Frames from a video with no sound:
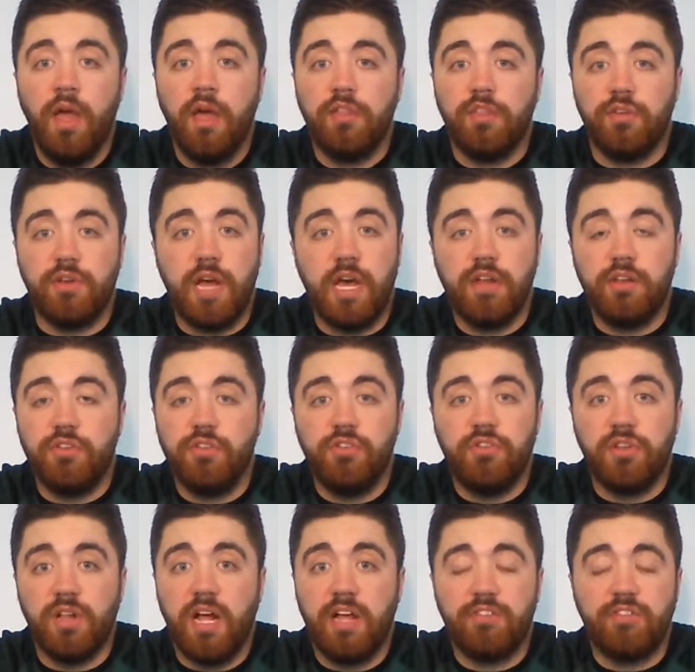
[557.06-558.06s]
They're not
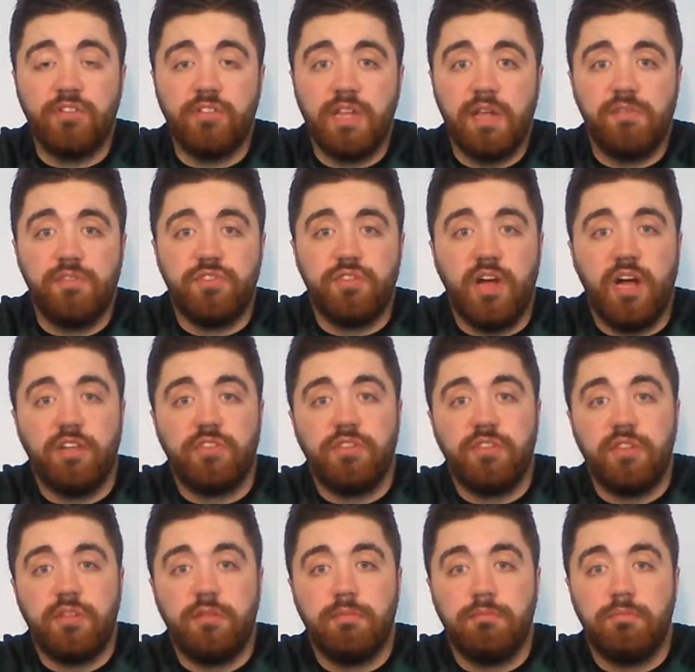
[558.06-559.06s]
utilizing David
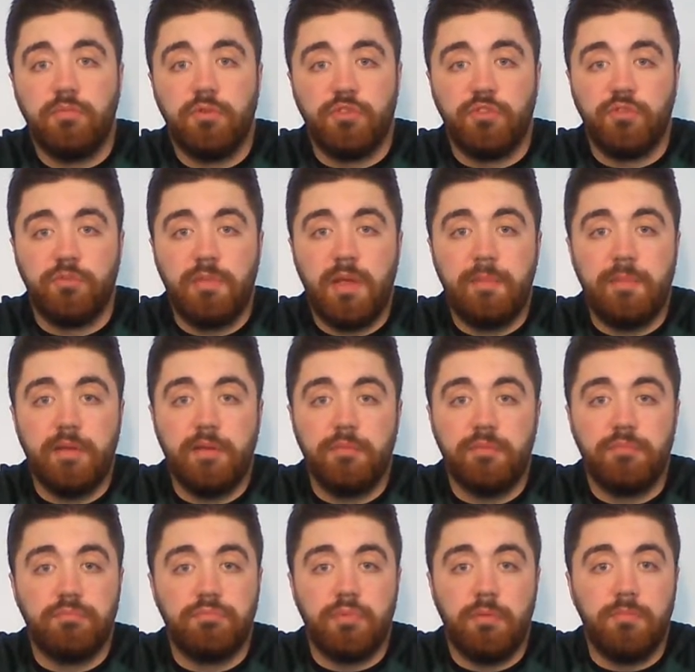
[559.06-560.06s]
Johnson, which is
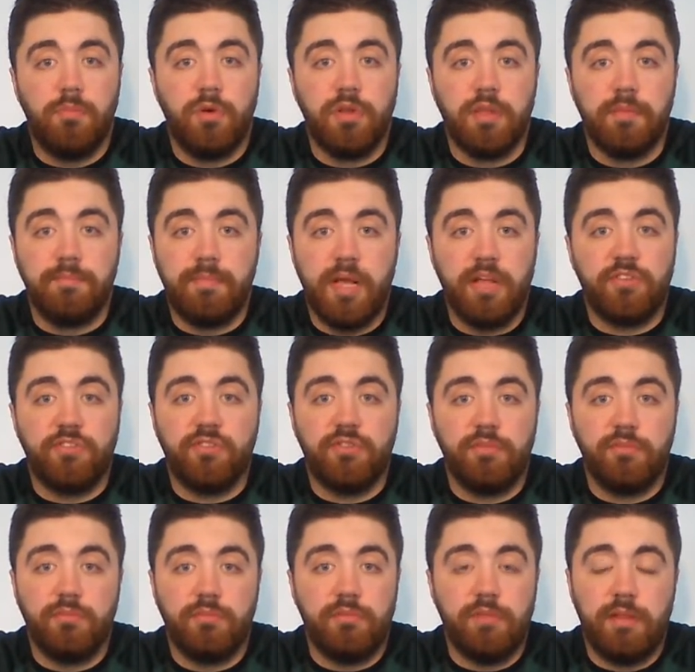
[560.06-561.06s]
maybe one of the best,
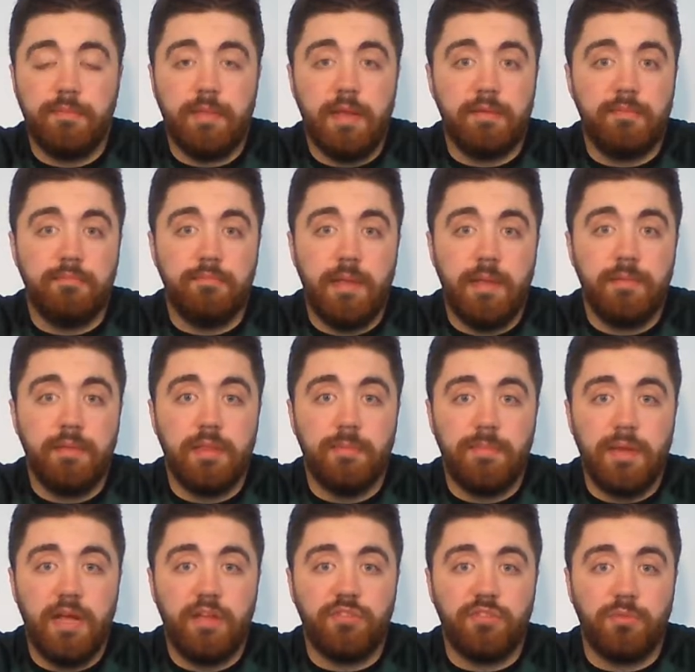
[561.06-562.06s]
maybe the
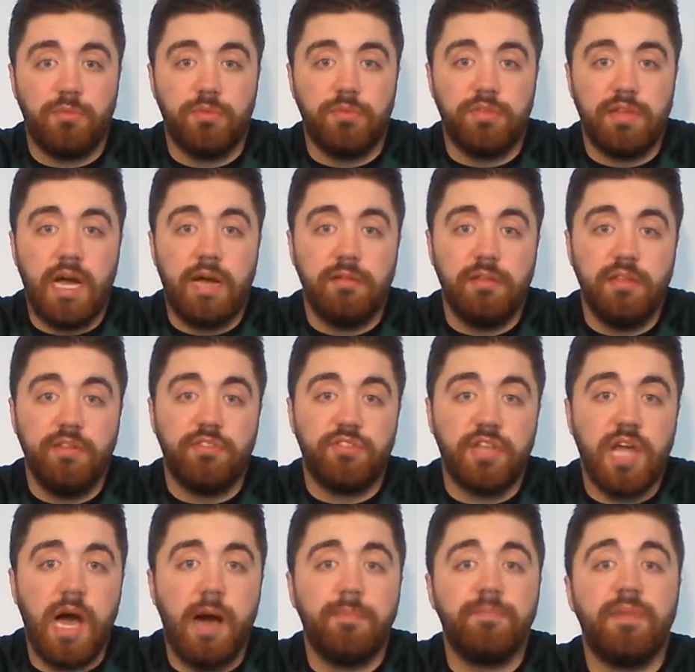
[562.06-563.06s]
best or at least
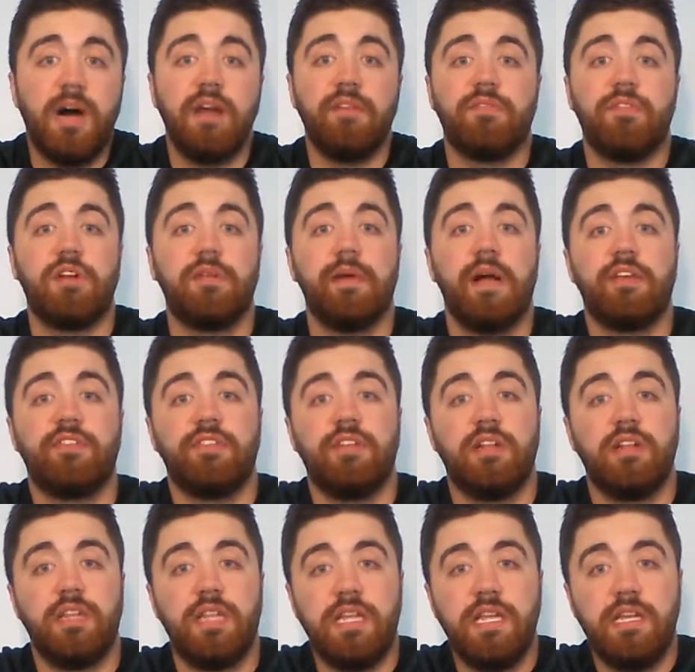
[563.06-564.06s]
top 5 running backs in
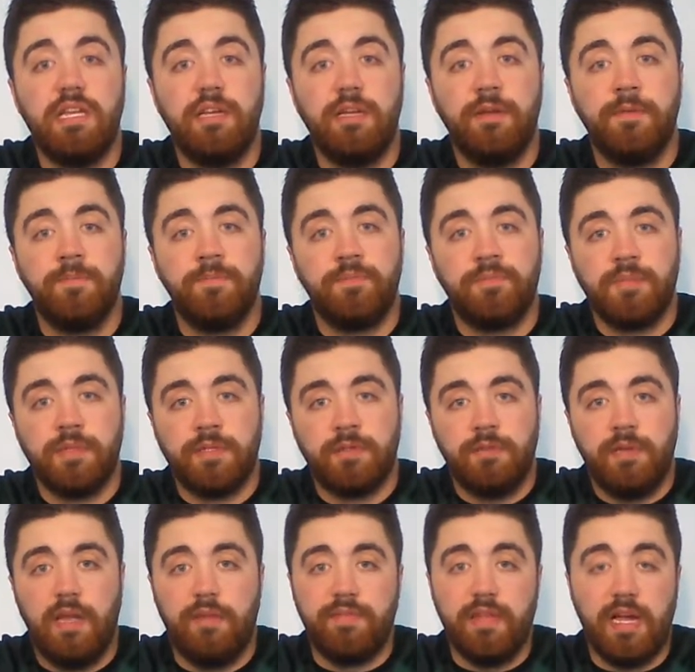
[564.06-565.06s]
the league,
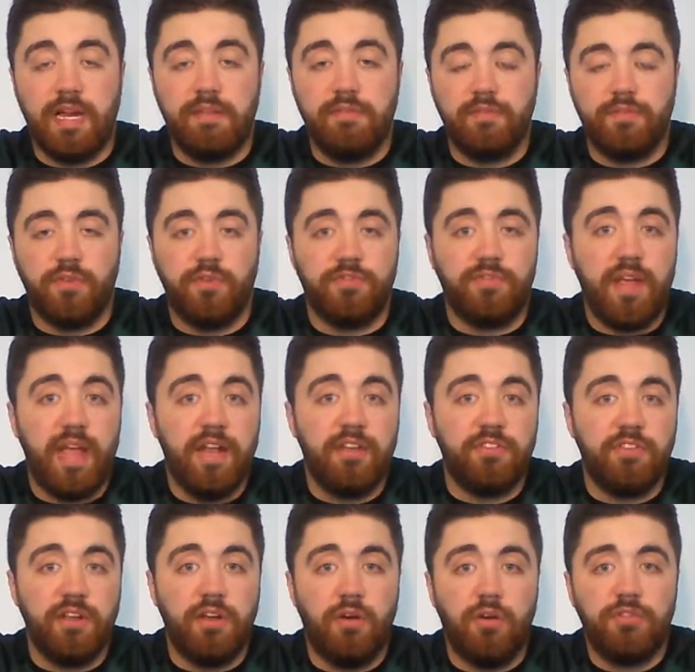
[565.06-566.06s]
if not even for
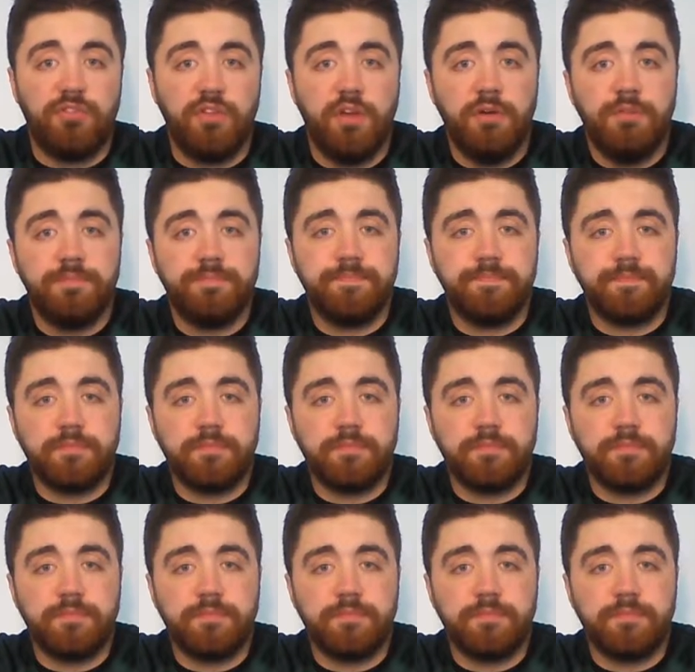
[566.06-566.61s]
fantasy also.